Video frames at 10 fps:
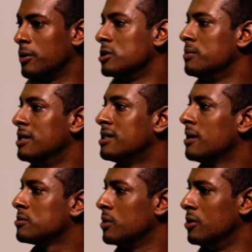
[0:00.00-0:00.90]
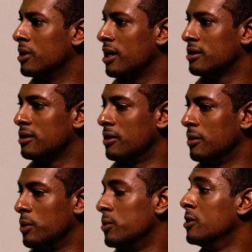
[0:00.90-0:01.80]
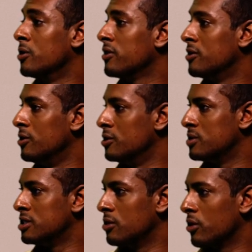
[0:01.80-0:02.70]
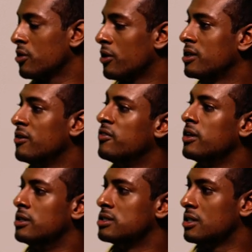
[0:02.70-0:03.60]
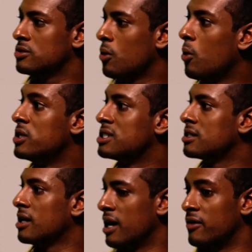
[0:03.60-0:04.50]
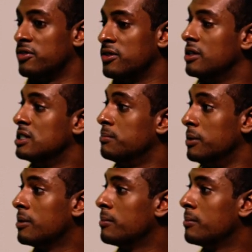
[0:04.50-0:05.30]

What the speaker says: Because many times we look at, when we look at the news, we see authority figures that always have these big